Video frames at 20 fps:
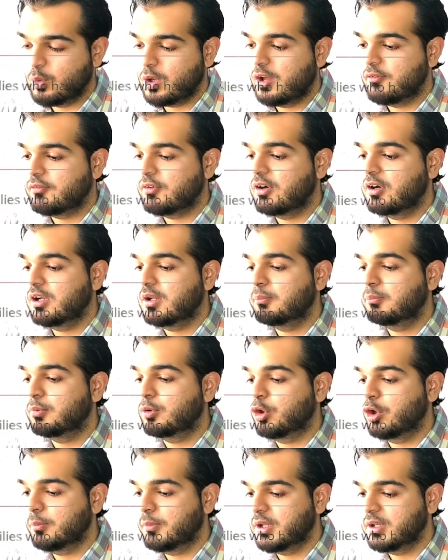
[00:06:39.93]
who have earned
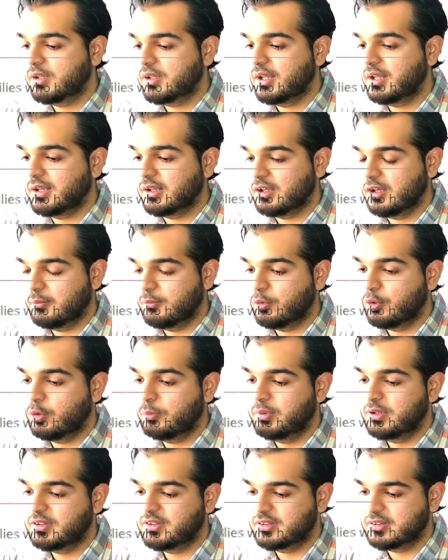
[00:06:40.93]
employment income
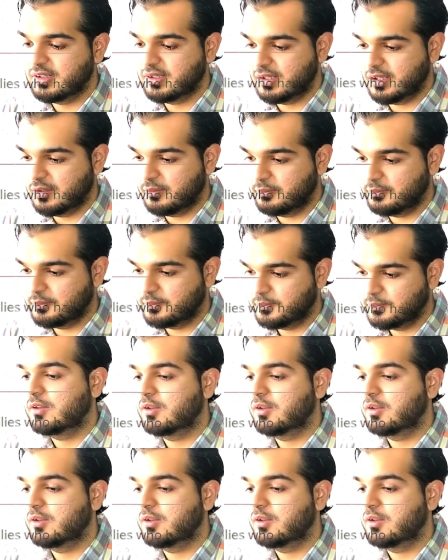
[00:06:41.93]
or business income.